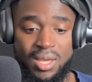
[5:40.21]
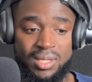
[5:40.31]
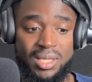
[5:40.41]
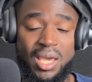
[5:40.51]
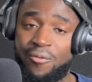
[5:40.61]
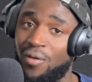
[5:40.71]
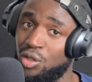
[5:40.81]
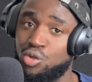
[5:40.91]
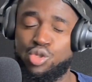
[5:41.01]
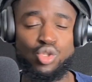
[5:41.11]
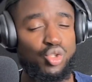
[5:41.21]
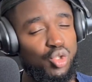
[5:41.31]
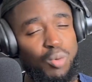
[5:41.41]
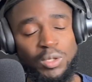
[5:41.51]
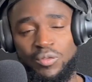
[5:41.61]
Yeah, thank you
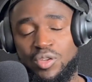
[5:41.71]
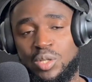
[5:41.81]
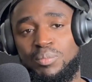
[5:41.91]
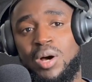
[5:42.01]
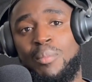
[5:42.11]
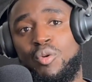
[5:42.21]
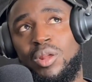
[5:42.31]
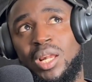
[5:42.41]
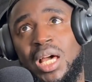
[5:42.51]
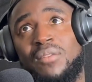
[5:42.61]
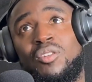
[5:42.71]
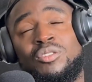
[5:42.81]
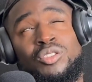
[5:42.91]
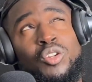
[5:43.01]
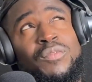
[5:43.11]
so much for your support. I'm going live
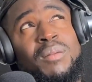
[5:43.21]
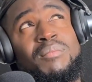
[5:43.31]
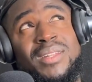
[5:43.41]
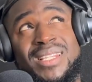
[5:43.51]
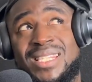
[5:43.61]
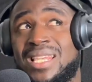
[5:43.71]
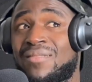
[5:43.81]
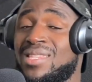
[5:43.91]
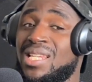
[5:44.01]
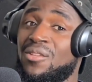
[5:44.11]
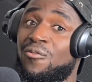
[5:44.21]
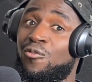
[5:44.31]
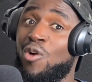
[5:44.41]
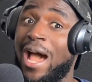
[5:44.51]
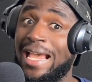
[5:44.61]
on November the 17th,
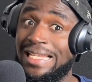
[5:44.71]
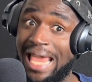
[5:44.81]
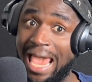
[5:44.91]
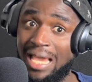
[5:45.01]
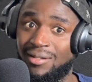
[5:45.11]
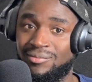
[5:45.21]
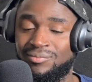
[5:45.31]
Friday.